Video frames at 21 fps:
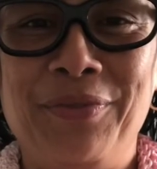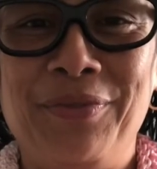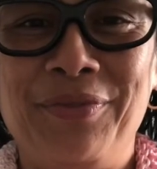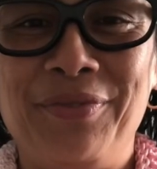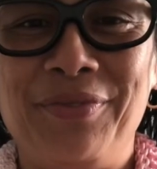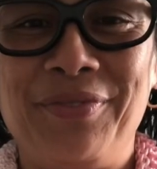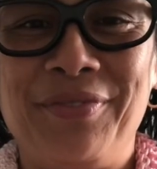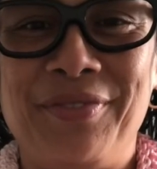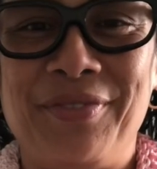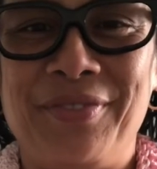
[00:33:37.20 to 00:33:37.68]

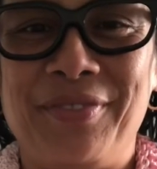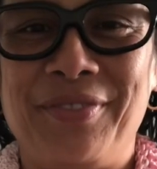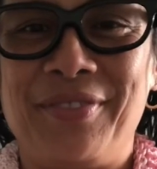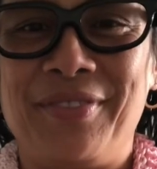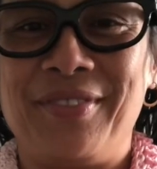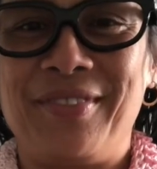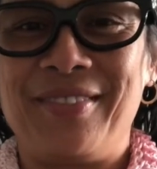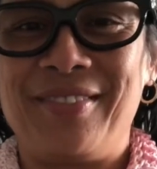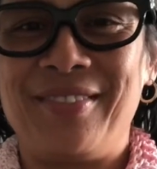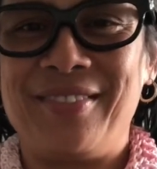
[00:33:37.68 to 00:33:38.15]

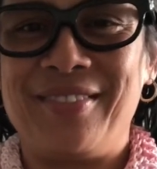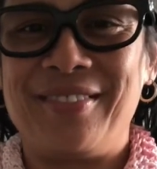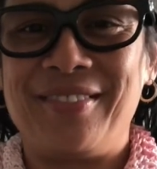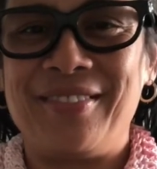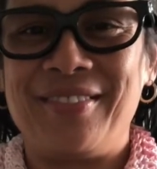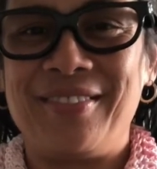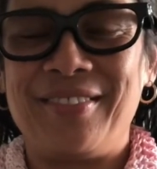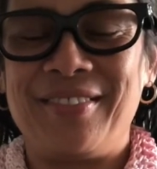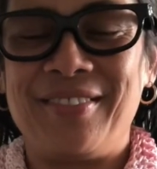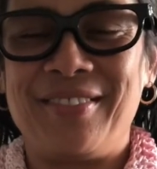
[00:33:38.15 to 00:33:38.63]

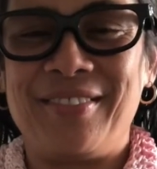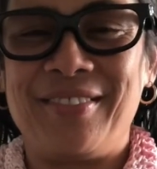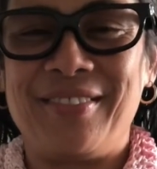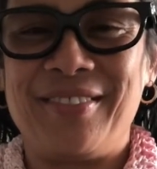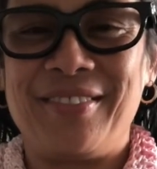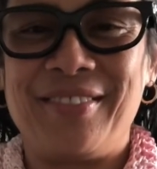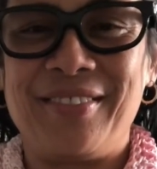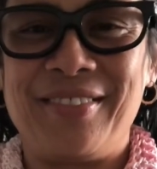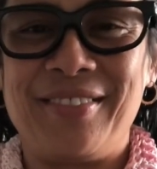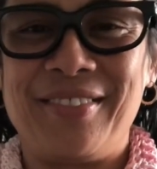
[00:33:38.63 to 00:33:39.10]

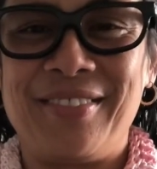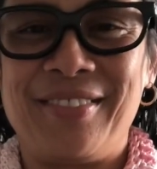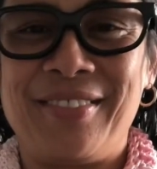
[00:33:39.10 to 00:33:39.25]
(silence)